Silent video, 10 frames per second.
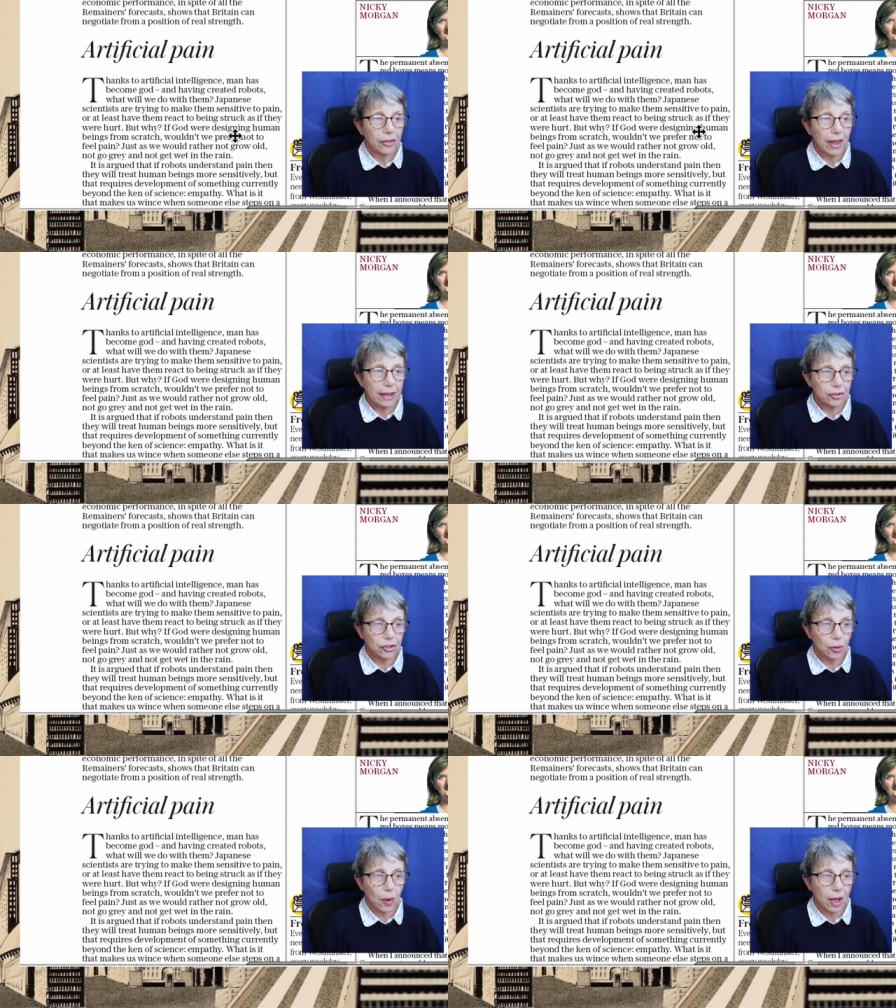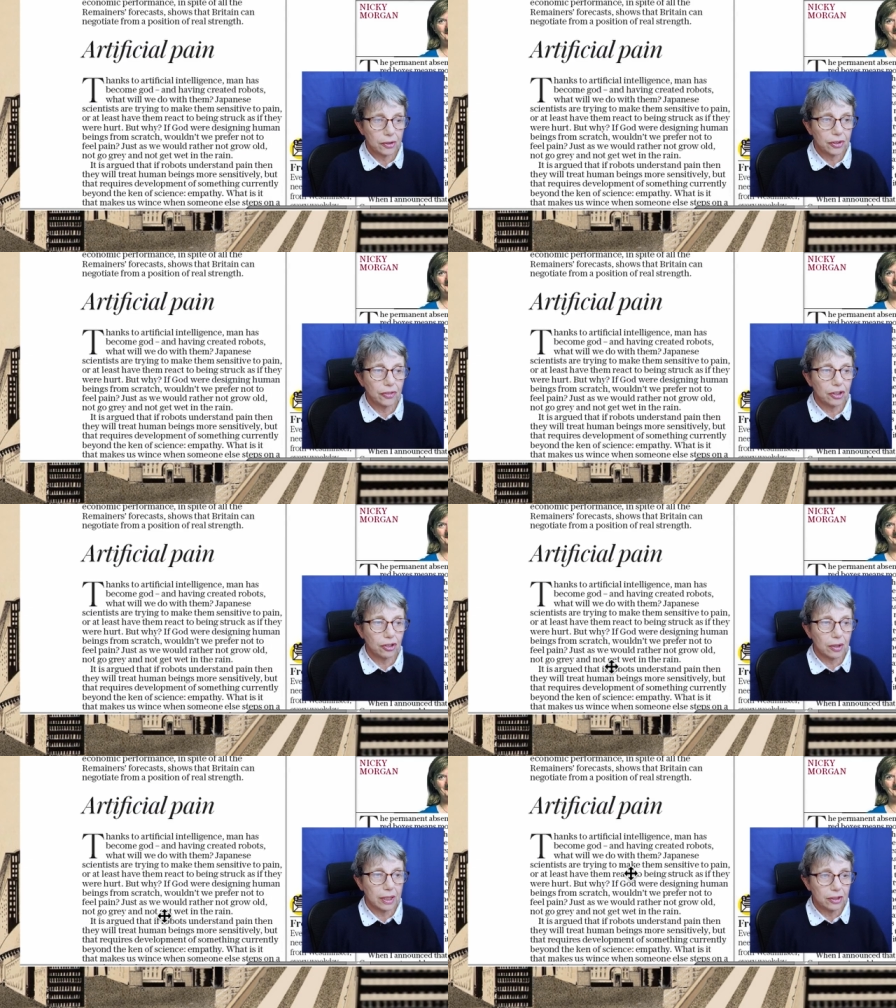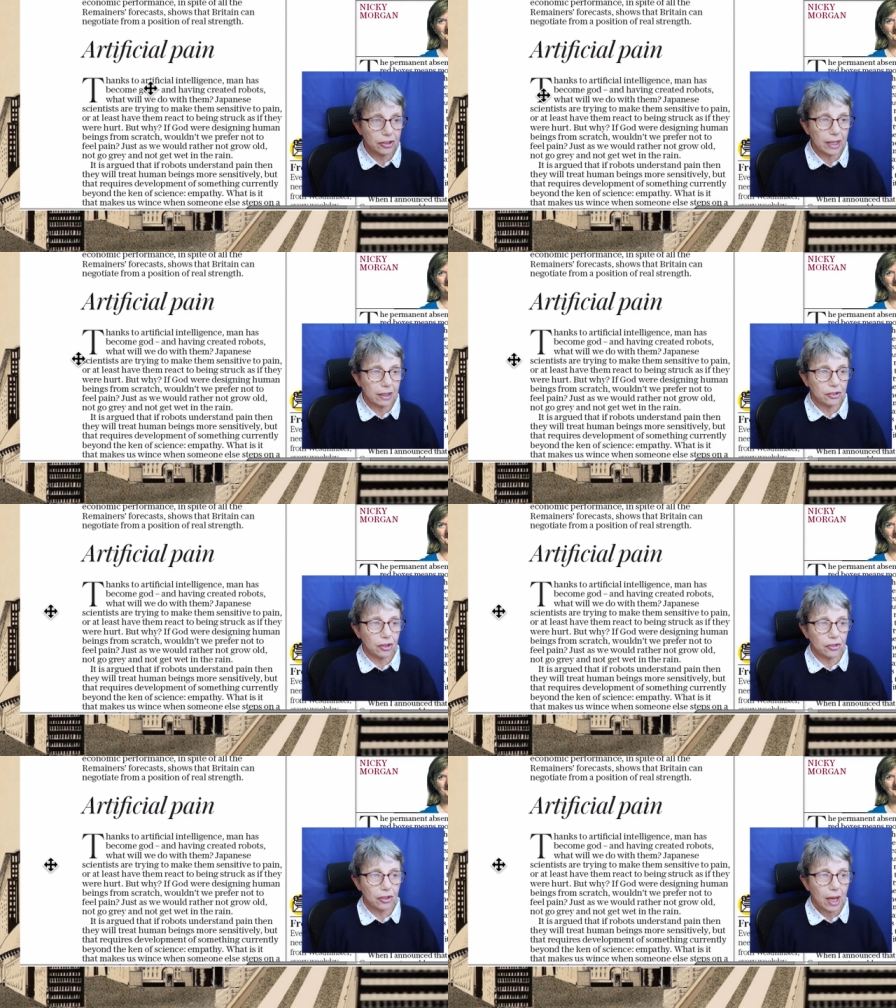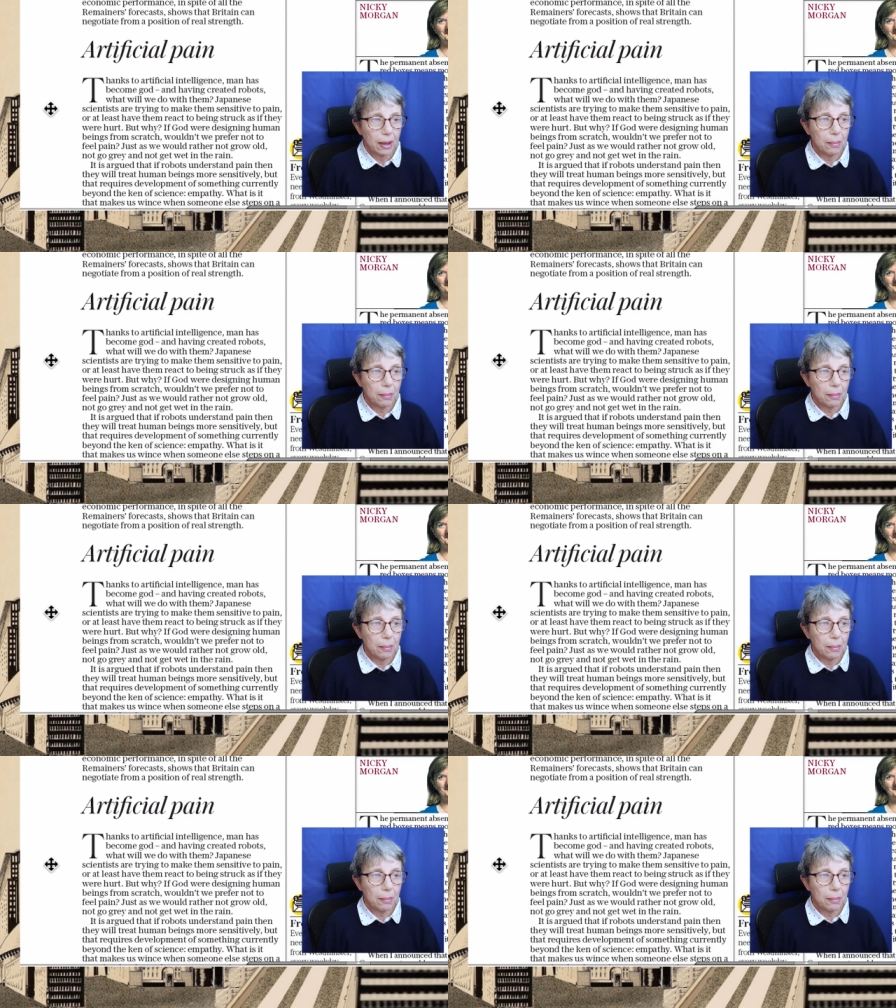Thanks to artificial intelligence,